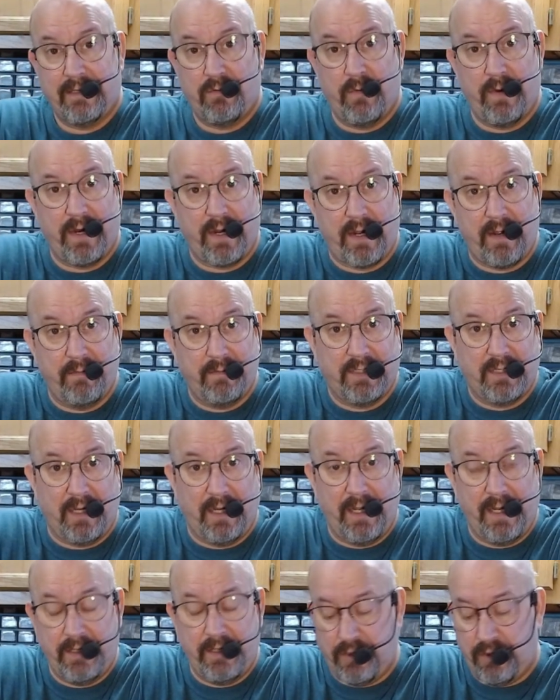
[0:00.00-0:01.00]
when it comes to
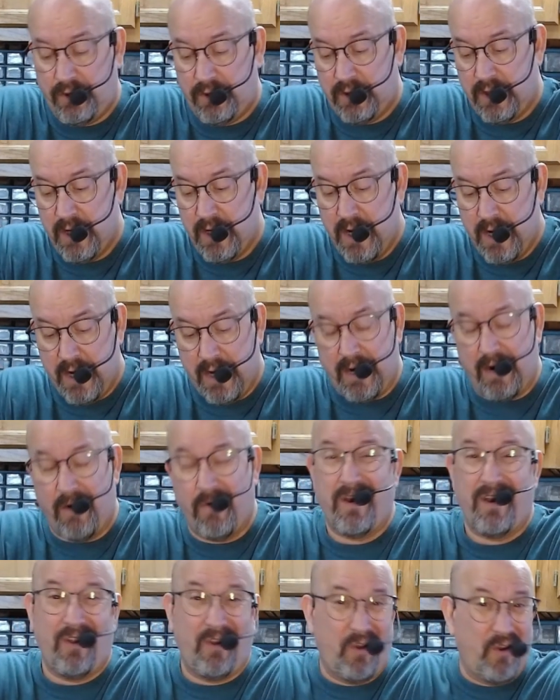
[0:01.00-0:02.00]
lasers, and I
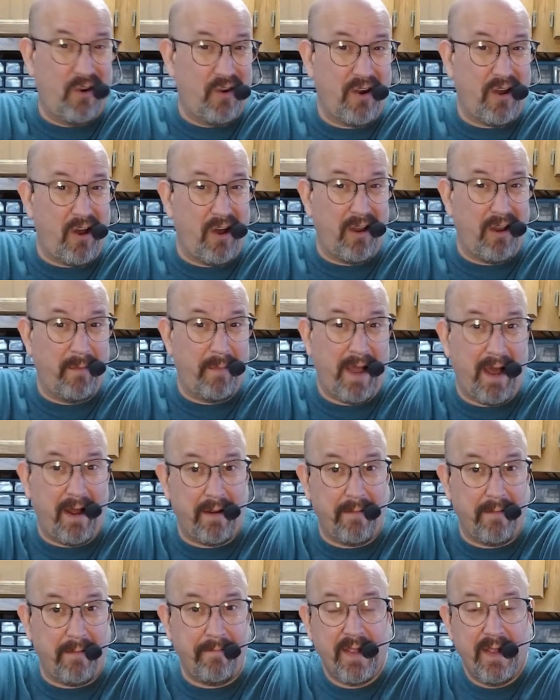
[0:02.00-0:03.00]
want to learn all about
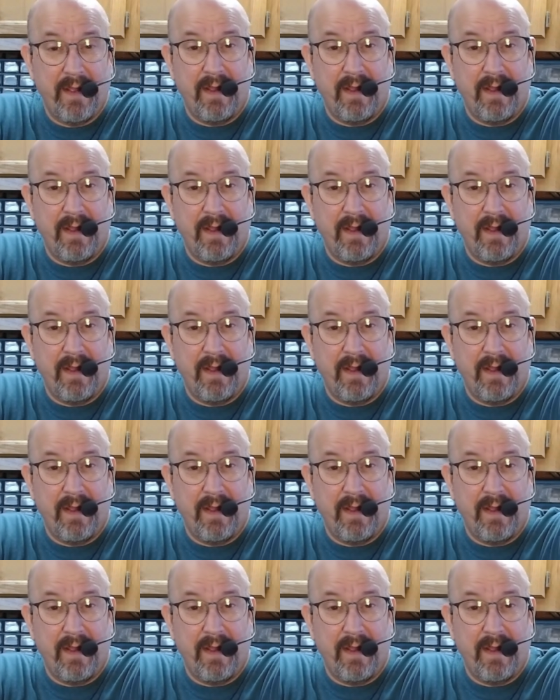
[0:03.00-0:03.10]
them.